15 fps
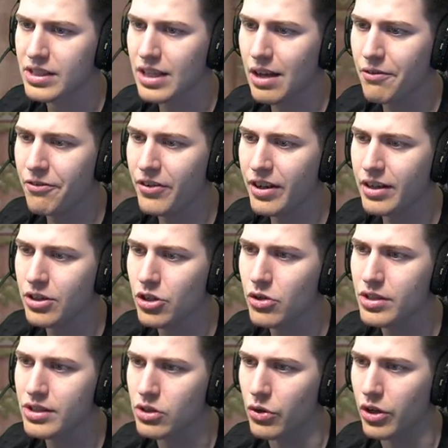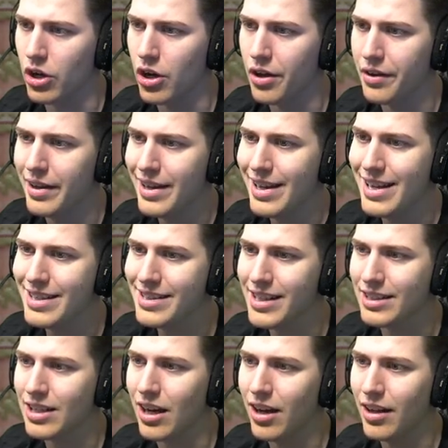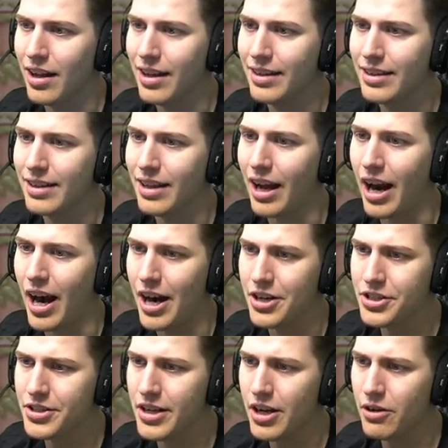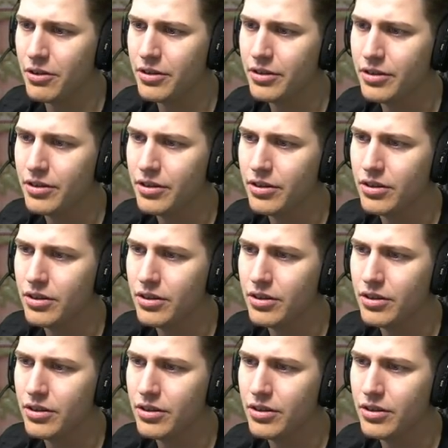Something new is going on. Isn't that color a little harsh now?